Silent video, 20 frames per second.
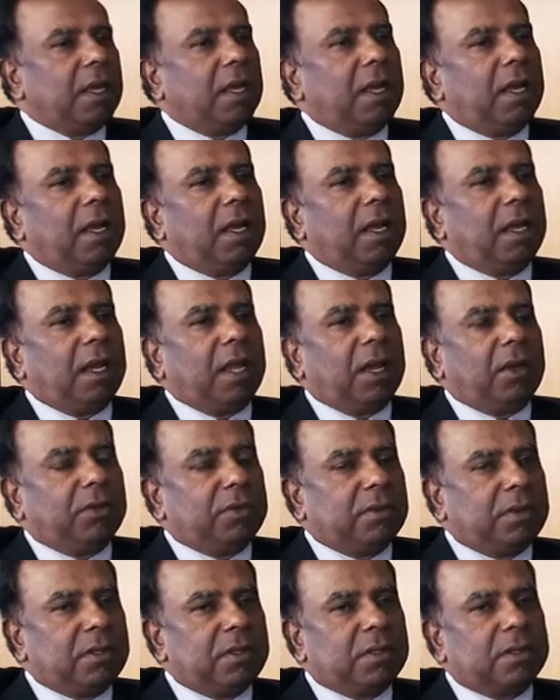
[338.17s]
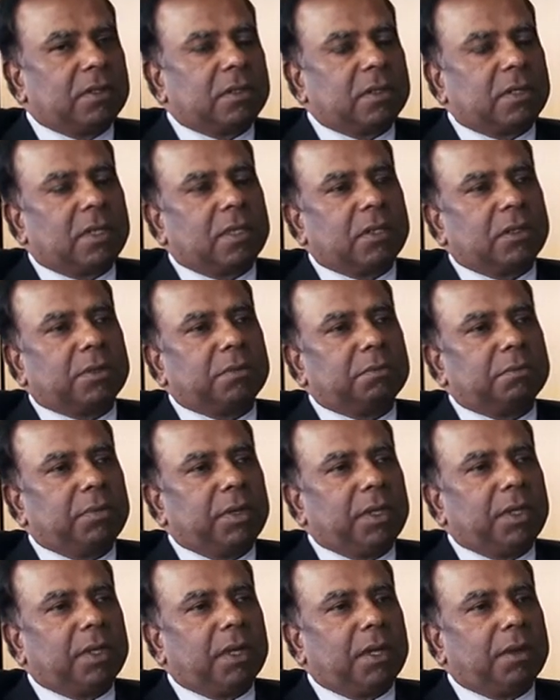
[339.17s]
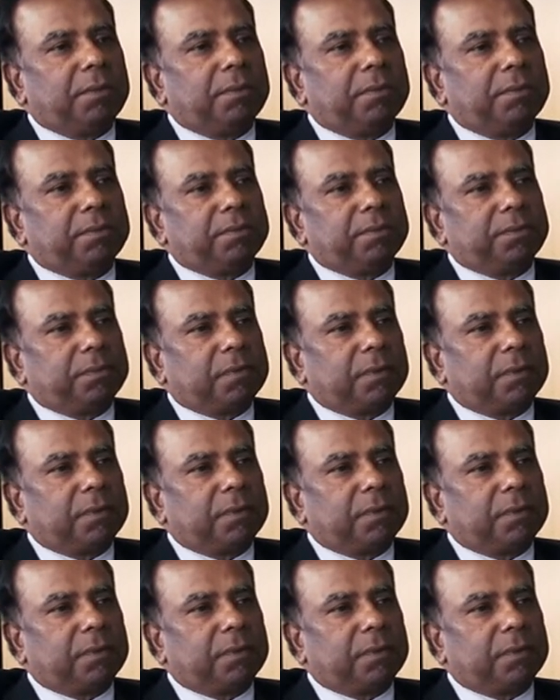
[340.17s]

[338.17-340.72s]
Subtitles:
Now, this has become